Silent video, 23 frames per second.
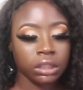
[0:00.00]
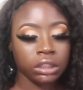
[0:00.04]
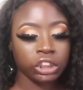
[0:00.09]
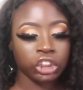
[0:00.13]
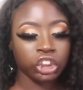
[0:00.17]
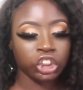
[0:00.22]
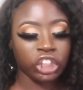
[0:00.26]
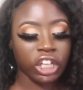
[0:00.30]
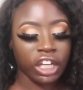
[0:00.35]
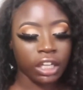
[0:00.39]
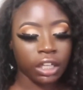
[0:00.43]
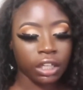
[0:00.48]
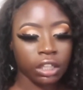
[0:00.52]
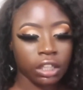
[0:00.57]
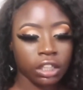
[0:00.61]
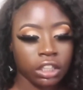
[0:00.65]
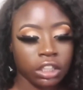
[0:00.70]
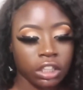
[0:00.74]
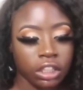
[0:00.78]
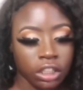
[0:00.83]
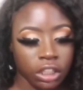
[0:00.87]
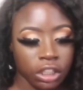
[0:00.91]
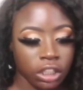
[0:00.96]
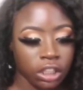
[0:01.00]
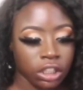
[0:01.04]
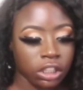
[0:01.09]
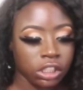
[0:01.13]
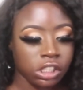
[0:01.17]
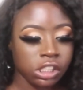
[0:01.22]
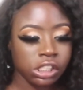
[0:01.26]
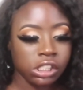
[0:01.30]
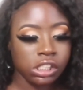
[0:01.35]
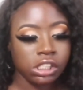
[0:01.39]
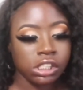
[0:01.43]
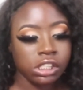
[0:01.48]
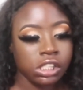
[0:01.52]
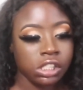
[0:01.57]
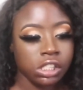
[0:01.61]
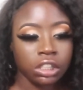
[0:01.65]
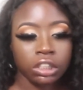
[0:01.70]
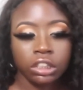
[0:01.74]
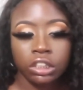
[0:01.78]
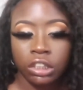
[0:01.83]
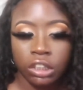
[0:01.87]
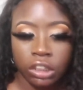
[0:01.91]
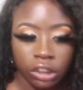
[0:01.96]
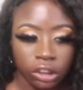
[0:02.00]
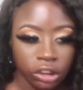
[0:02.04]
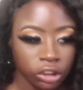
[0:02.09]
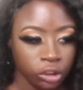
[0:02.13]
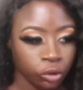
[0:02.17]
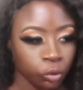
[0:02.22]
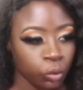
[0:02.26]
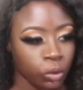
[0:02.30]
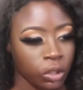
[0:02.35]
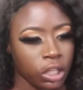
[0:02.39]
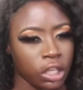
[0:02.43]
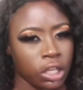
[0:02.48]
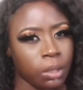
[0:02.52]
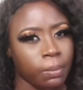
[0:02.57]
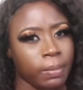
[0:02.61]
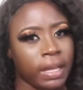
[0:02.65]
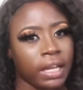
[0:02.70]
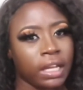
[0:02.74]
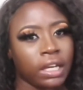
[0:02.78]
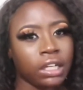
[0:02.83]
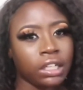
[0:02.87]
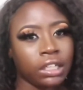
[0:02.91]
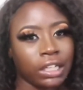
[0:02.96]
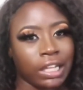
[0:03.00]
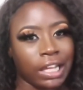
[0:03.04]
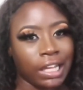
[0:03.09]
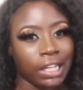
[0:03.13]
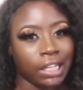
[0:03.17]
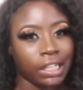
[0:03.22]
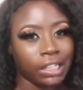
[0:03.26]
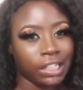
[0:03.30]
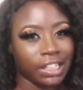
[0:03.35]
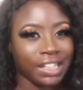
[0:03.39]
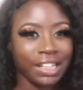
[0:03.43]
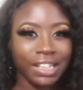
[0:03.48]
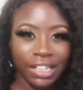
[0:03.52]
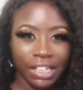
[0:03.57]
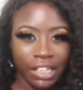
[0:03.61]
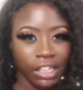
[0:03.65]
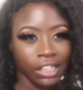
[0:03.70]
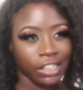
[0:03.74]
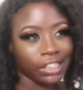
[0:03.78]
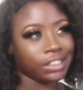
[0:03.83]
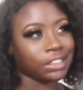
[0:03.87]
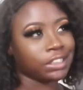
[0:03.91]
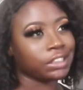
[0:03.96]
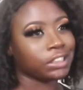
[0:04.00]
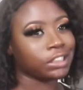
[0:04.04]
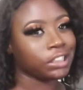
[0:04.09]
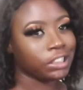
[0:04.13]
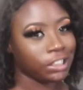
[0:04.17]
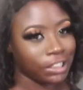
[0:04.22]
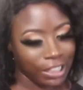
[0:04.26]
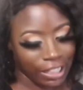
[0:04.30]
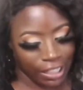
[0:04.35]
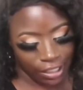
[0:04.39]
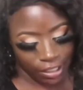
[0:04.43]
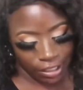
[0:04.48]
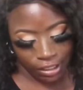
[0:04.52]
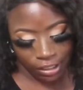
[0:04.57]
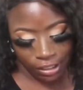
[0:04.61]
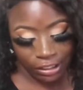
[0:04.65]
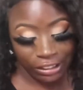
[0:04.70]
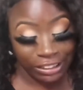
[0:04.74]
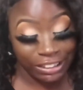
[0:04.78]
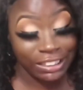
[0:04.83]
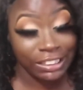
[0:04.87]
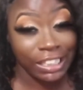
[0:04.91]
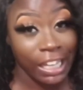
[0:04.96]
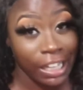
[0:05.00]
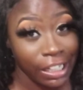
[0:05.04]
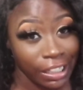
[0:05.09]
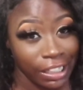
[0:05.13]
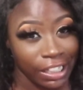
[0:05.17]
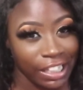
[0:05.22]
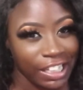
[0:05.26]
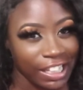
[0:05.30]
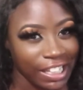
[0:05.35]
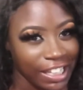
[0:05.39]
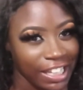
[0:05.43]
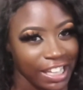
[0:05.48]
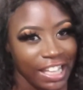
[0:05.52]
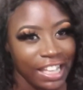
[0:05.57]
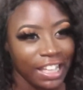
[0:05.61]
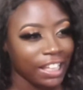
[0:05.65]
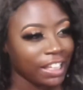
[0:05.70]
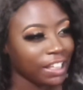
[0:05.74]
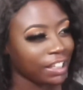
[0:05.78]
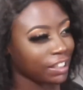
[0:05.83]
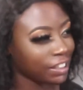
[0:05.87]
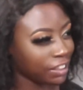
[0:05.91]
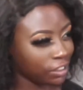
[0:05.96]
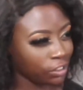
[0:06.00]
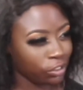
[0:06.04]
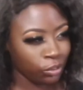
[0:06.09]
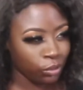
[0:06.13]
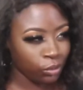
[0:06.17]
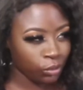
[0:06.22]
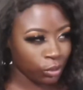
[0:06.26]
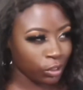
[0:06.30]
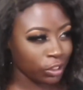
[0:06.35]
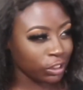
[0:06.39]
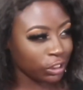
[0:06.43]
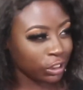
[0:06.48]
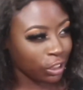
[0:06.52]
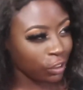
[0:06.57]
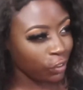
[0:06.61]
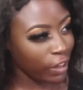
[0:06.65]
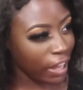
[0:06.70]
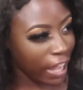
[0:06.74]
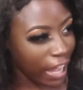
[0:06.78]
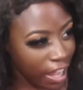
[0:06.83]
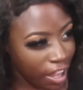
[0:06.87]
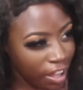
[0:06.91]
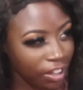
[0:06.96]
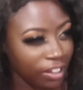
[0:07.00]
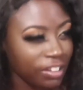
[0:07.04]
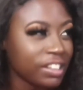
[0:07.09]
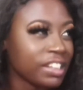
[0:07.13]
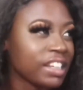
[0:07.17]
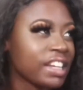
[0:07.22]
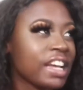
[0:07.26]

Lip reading: Jake, you're 12 back there, like, gee, like, Jake, you gonna slow down?